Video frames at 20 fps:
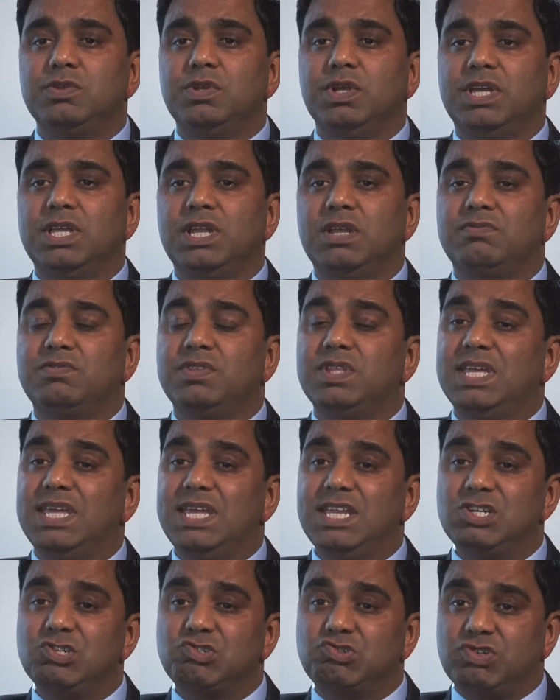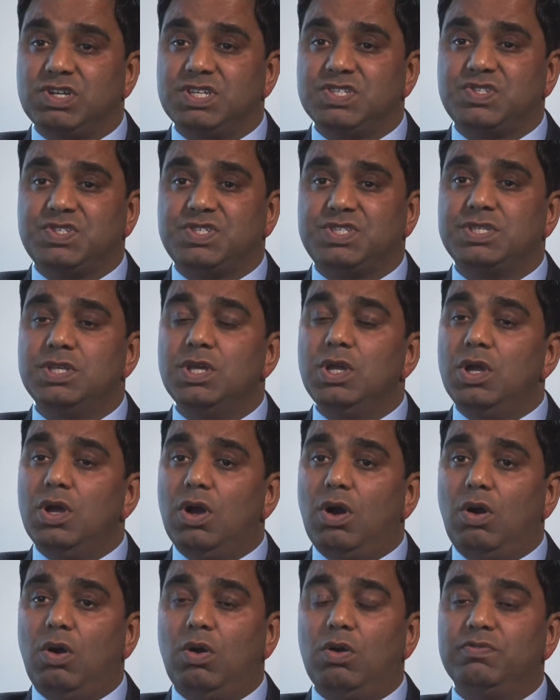of looking after the interests
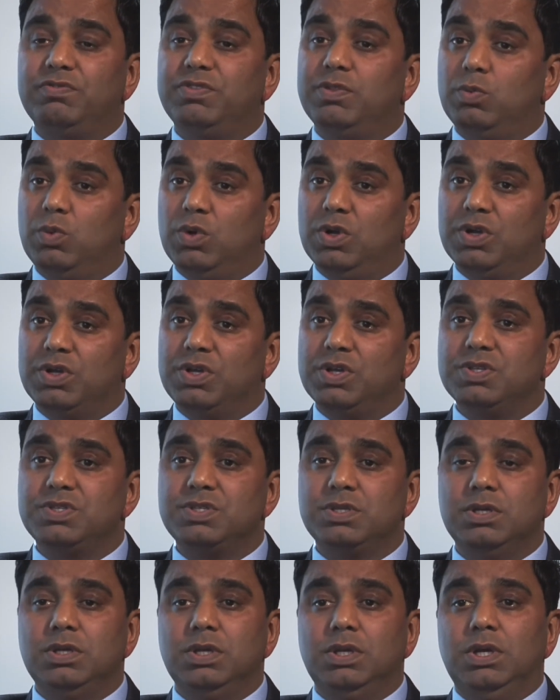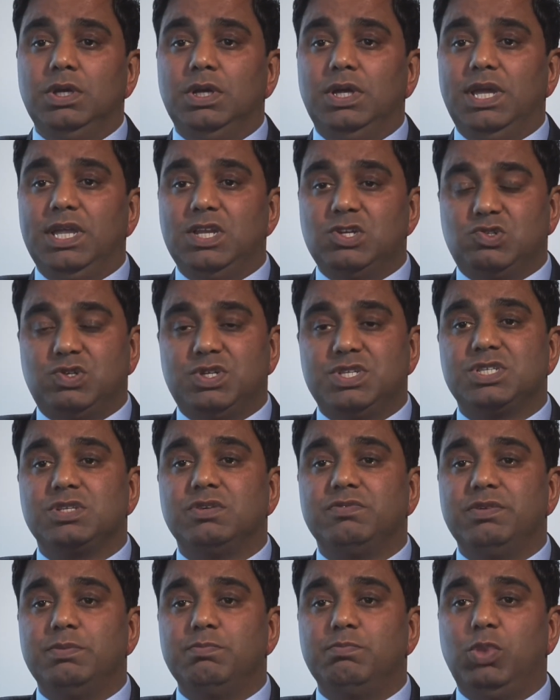of the workers, interests
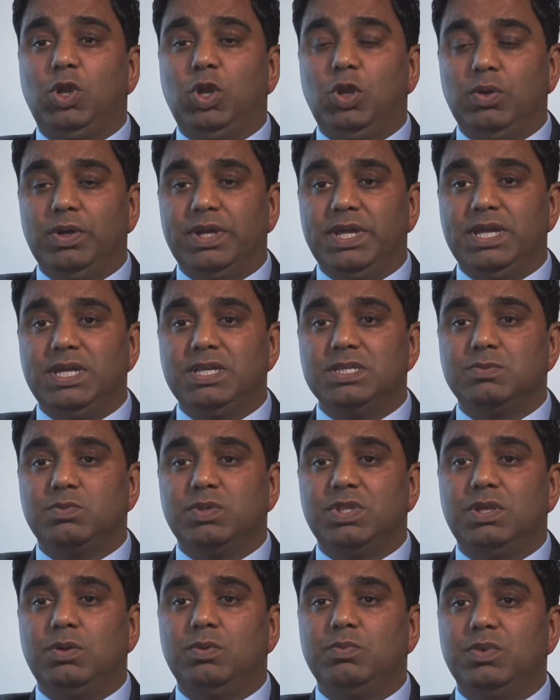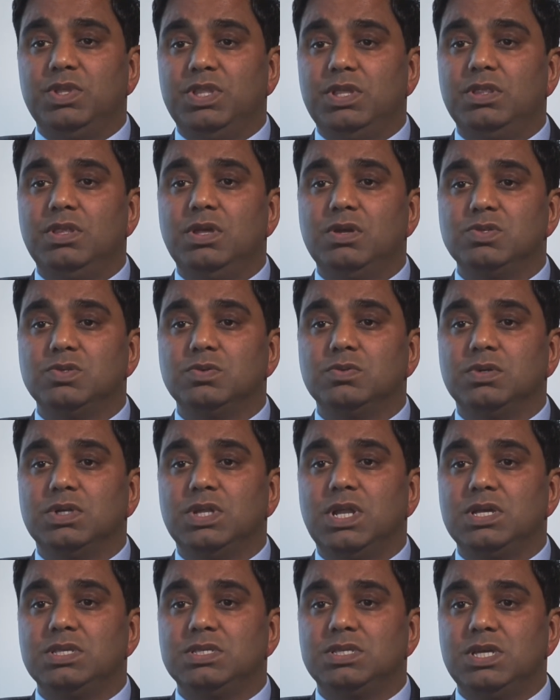of employees within, within those
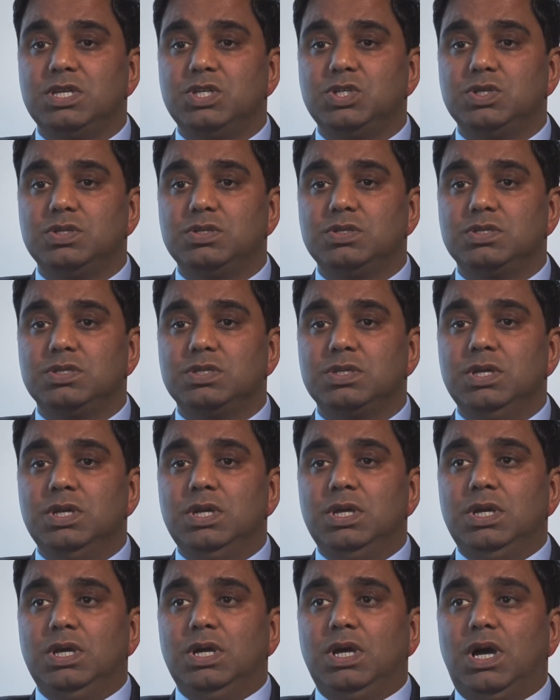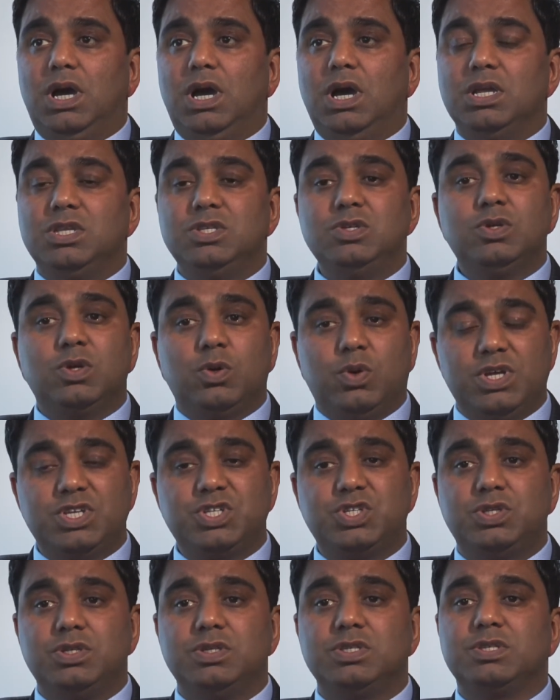organisations. I do
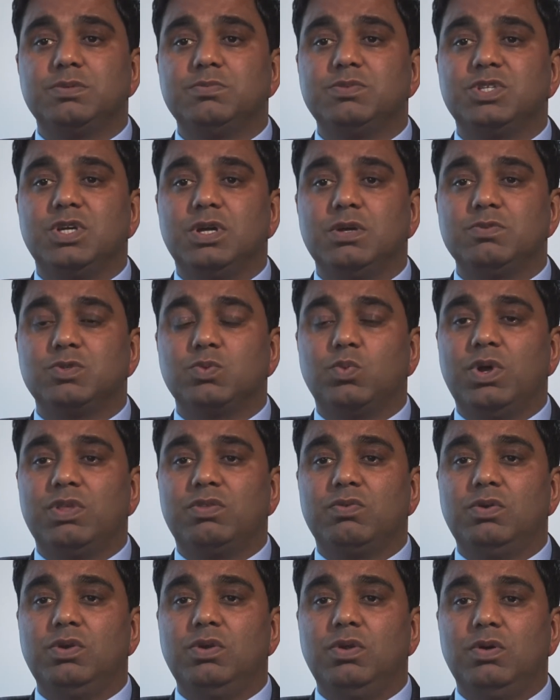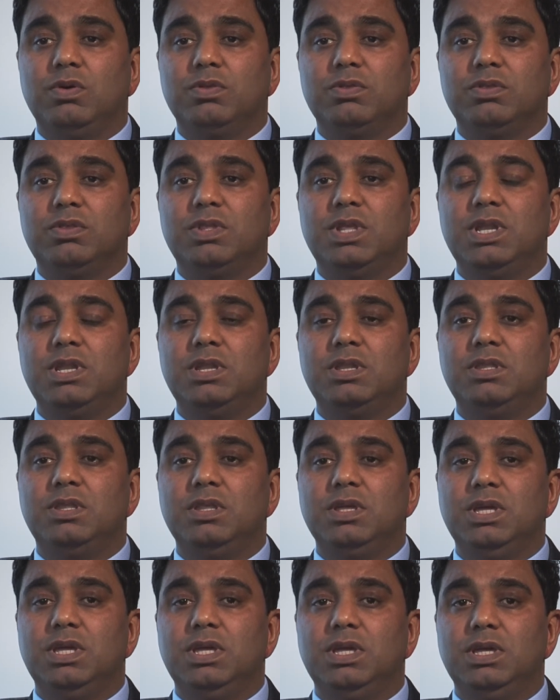question sometimes whether or not the,
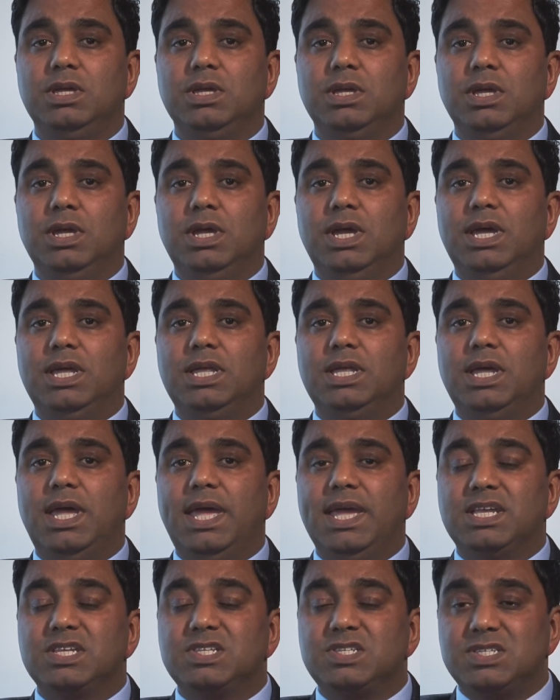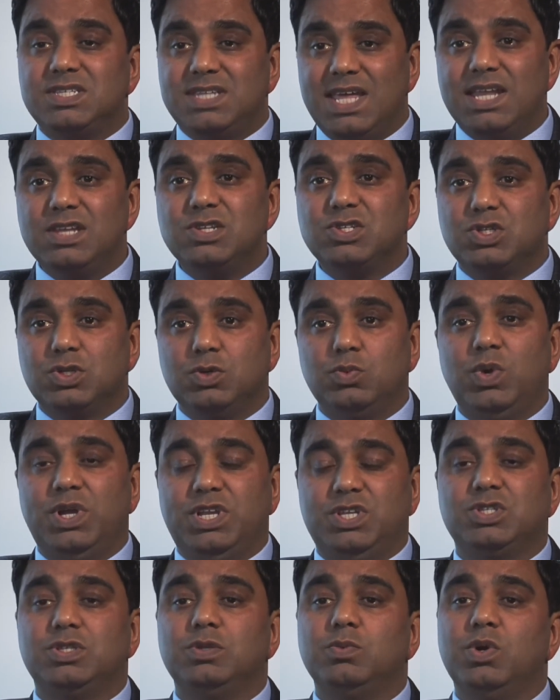the extent to
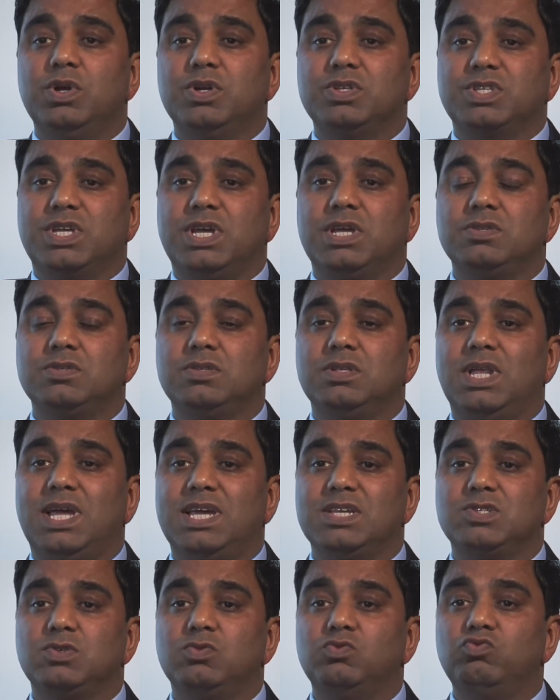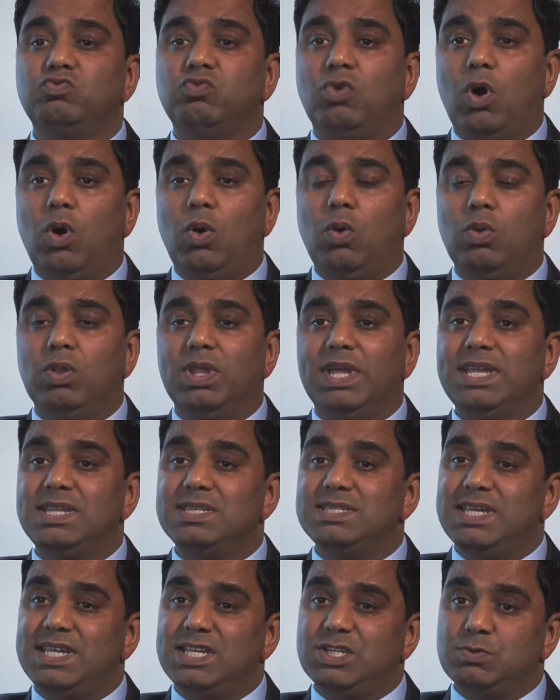which the Works Council has a role
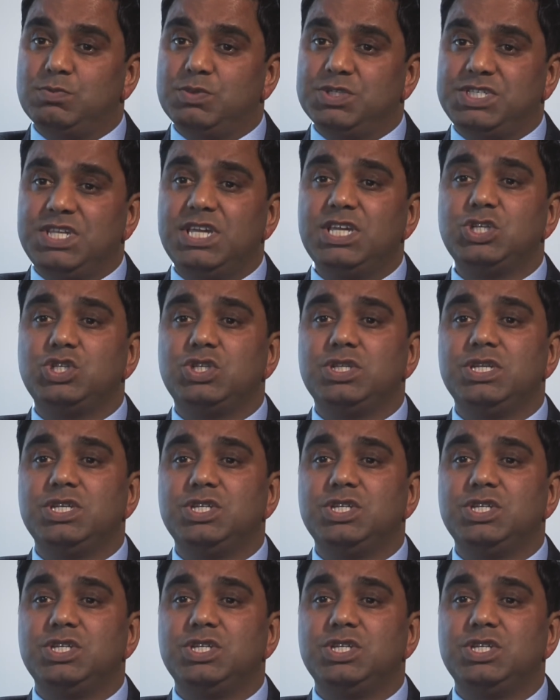in data protection